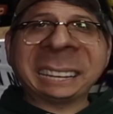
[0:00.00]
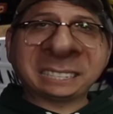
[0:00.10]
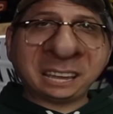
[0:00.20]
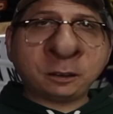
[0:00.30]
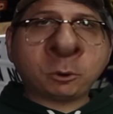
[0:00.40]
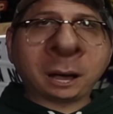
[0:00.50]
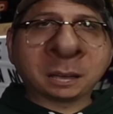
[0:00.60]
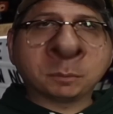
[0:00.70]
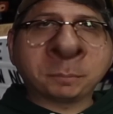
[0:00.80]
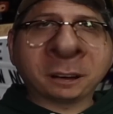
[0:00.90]
And now I
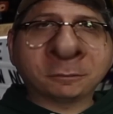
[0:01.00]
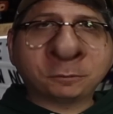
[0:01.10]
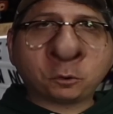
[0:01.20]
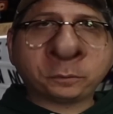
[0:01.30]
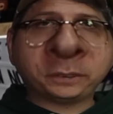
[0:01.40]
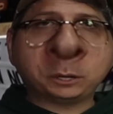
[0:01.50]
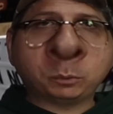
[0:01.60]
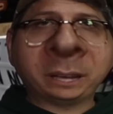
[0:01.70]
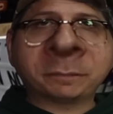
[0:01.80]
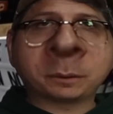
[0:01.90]
am about four feet
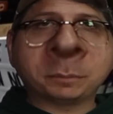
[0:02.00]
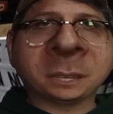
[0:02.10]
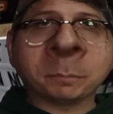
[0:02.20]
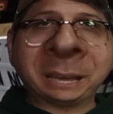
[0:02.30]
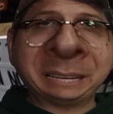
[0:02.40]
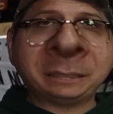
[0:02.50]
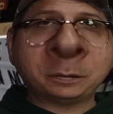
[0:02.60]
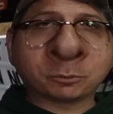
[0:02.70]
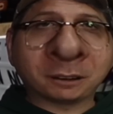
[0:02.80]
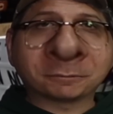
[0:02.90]
away from the
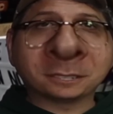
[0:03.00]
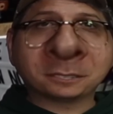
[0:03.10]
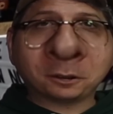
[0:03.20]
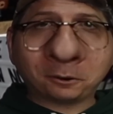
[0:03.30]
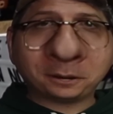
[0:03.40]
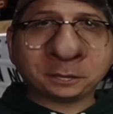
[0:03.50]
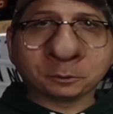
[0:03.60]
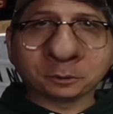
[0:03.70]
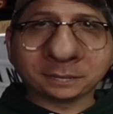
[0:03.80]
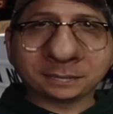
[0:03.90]
Manley Reference
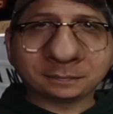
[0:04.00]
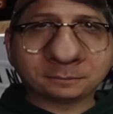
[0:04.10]
Cardioid.